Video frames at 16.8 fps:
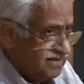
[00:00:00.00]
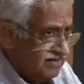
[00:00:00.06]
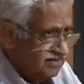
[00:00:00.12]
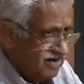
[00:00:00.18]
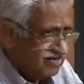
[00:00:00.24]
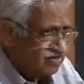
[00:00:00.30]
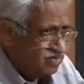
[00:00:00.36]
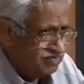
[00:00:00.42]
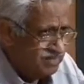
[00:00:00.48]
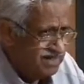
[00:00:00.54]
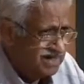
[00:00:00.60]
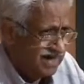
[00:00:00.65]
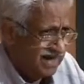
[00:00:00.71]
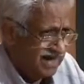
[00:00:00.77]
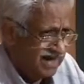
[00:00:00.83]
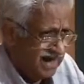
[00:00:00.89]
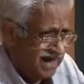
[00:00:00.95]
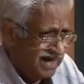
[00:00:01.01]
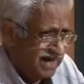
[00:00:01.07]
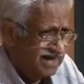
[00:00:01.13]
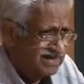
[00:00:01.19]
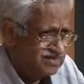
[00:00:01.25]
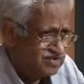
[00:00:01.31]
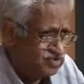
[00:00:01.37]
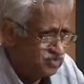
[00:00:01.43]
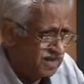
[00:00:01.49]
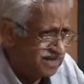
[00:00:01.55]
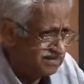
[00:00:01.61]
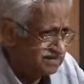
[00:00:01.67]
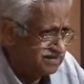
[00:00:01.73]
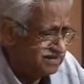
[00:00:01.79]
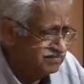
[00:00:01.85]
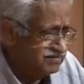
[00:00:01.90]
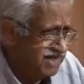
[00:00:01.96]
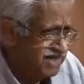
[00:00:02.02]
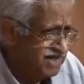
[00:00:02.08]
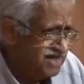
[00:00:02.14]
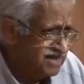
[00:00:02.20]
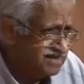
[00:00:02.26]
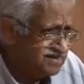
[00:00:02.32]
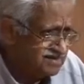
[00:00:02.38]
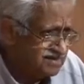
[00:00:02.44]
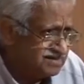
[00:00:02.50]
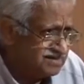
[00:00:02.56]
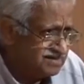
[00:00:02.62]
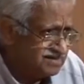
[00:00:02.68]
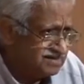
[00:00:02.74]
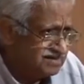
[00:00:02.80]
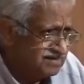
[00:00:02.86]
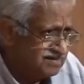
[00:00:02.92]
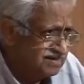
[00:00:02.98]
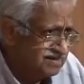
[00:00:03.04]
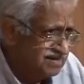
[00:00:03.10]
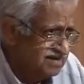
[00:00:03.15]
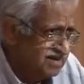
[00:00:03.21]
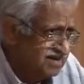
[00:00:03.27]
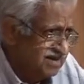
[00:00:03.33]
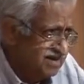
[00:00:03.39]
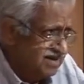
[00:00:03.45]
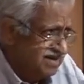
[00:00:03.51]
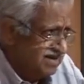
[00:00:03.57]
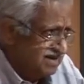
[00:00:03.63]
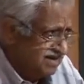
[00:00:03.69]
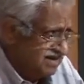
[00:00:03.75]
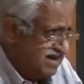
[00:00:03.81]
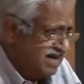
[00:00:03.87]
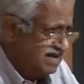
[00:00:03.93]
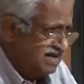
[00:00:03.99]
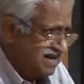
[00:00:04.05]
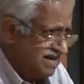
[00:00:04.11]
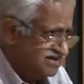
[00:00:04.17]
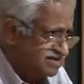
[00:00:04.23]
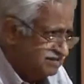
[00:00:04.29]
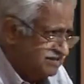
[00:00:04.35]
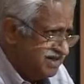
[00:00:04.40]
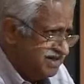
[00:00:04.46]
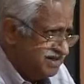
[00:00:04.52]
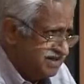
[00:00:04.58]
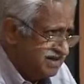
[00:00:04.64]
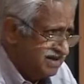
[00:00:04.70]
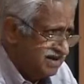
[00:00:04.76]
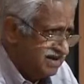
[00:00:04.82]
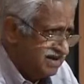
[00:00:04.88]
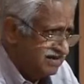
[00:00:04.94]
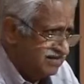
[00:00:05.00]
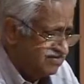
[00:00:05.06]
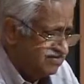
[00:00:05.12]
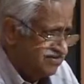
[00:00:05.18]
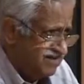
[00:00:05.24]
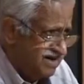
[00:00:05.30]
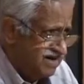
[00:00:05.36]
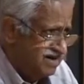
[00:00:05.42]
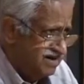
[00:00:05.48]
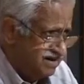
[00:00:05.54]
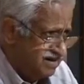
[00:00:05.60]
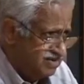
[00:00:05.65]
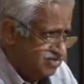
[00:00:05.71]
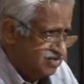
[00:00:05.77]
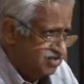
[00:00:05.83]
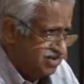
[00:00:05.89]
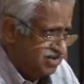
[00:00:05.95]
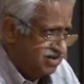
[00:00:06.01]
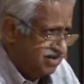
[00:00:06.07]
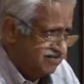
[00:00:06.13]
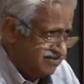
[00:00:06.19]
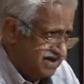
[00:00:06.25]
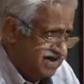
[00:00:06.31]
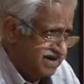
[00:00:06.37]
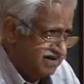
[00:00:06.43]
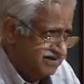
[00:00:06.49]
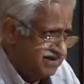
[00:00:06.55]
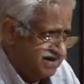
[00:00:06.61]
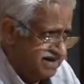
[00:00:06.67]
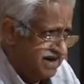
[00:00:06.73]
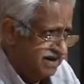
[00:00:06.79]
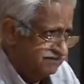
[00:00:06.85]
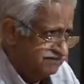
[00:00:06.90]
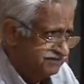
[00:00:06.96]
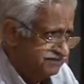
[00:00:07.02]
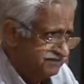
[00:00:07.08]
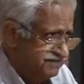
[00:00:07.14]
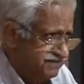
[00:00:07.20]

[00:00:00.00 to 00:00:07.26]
They have also been allies to us in many instances. Iran has been a friend of India,